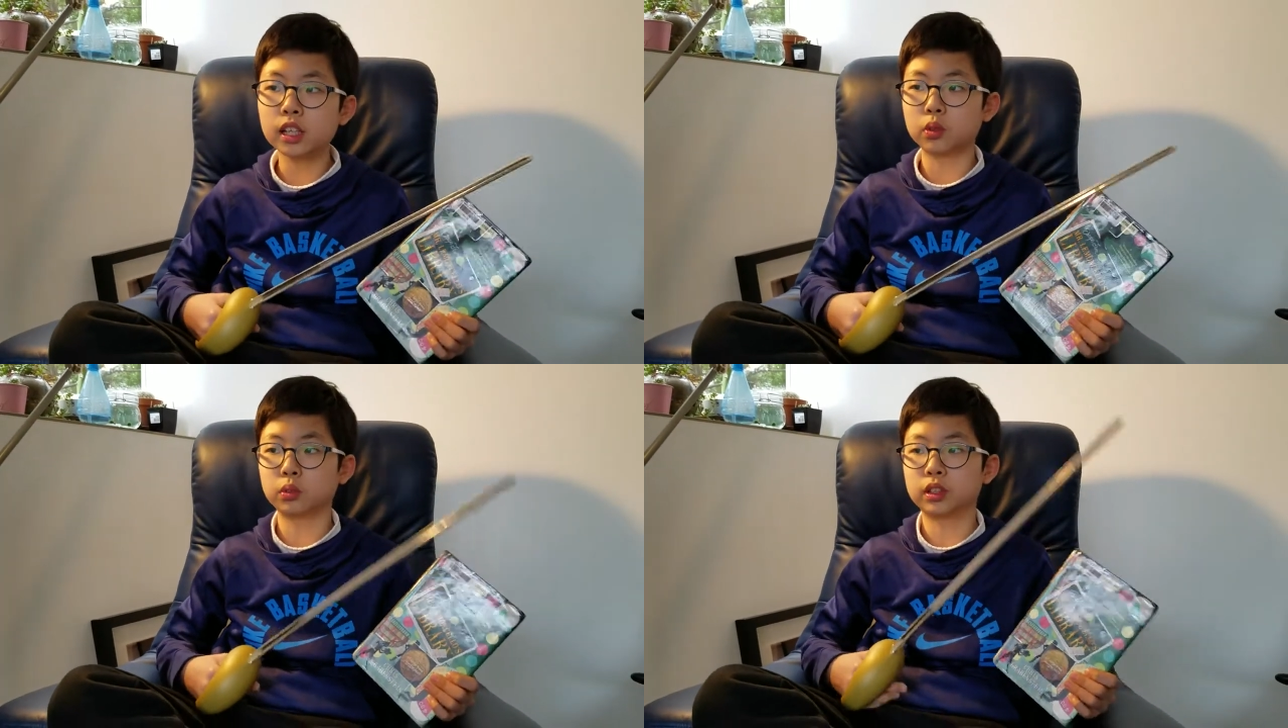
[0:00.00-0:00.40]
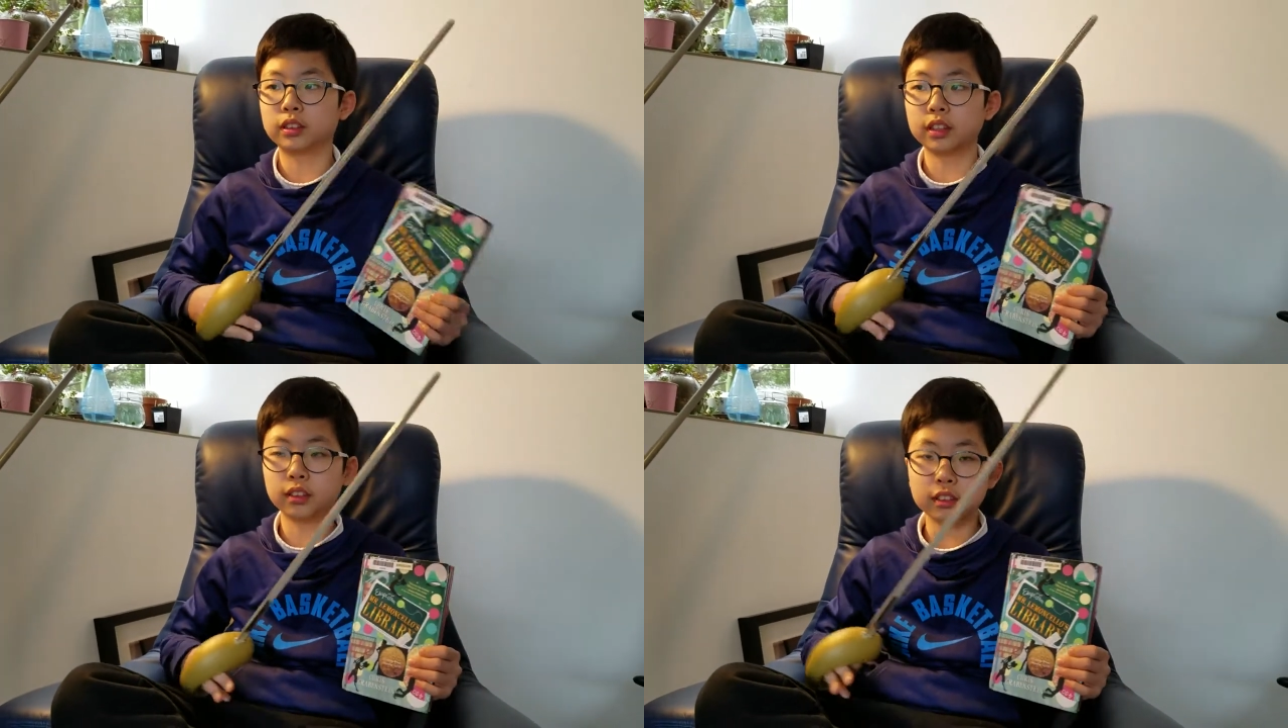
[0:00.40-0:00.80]
It was a
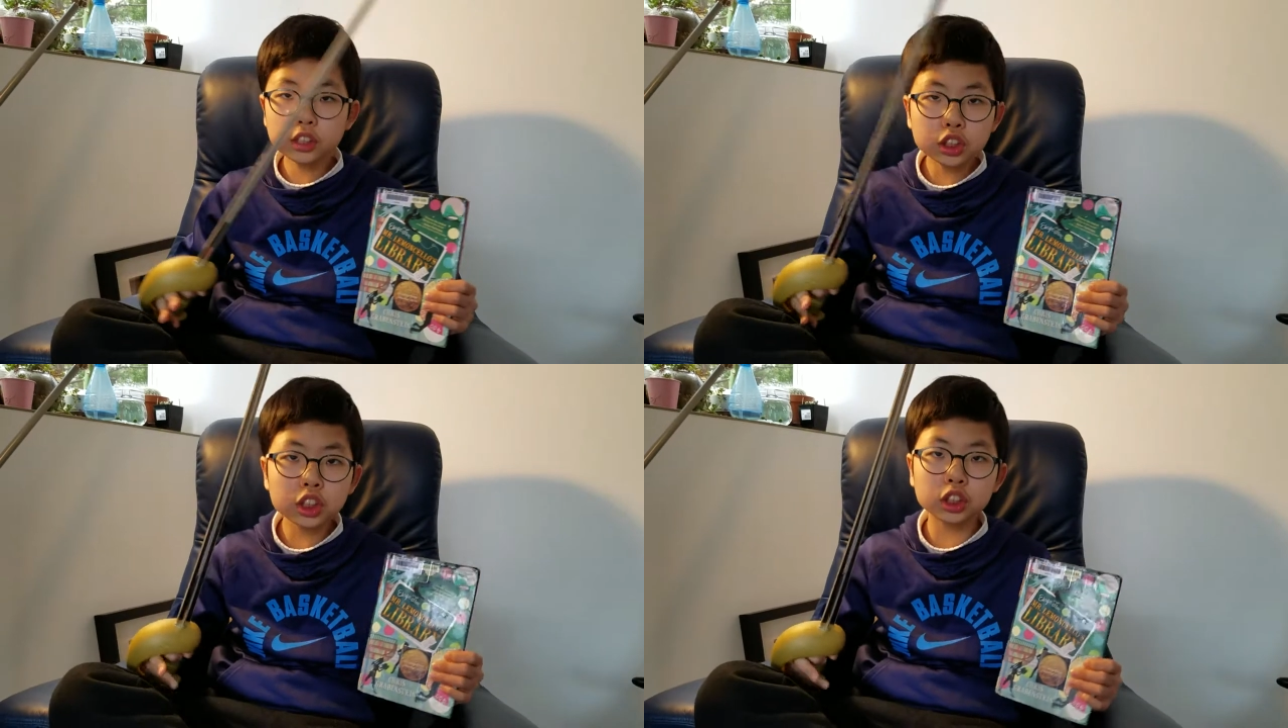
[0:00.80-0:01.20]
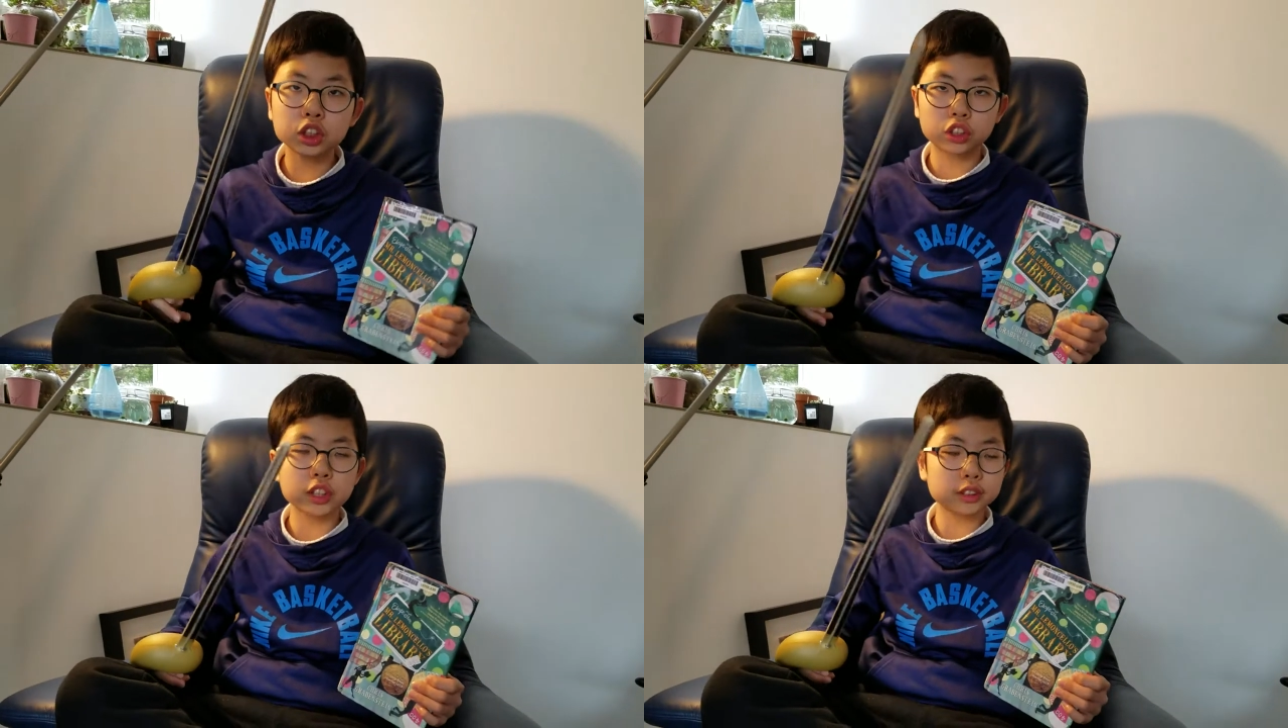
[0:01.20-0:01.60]
delicious
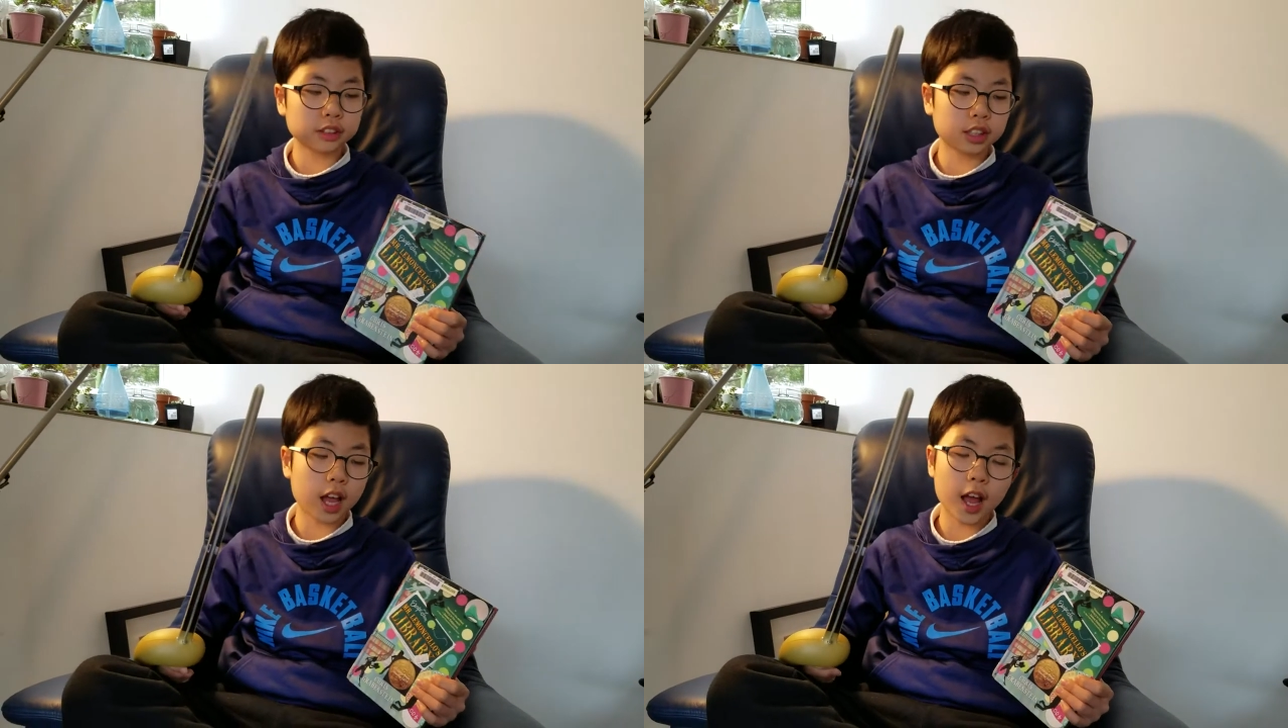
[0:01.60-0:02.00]
treat,